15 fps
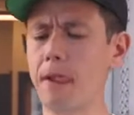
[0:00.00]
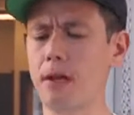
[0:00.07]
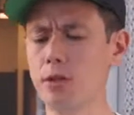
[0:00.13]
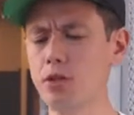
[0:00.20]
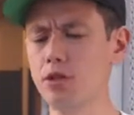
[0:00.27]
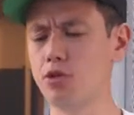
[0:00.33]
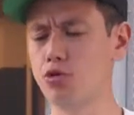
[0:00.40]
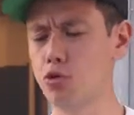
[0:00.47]

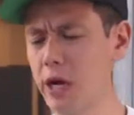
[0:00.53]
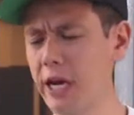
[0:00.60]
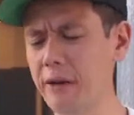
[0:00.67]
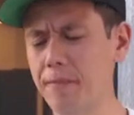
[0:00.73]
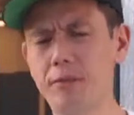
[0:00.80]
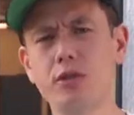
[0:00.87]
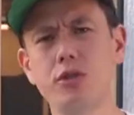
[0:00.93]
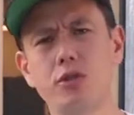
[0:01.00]
This is
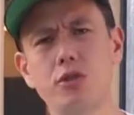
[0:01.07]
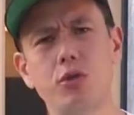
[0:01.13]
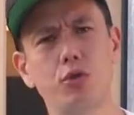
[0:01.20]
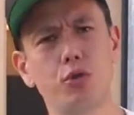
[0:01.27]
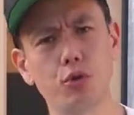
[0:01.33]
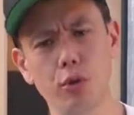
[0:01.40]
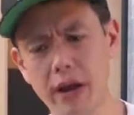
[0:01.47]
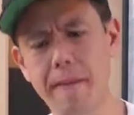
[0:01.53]
great. This is a
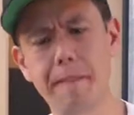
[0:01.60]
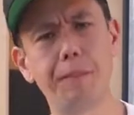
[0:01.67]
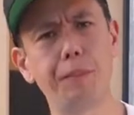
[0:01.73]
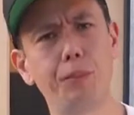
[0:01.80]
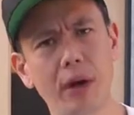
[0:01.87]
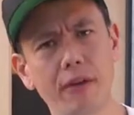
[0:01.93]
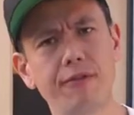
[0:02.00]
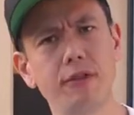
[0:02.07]
great
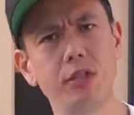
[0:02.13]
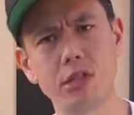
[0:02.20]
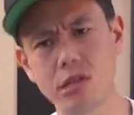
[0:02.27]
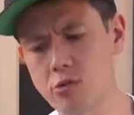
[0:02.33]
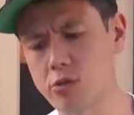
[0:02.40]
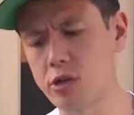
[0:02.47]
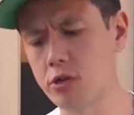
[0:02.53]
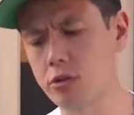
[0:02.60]
breakfast
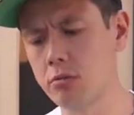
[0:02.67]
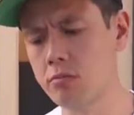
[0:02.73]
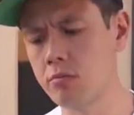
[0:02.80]
sandwich.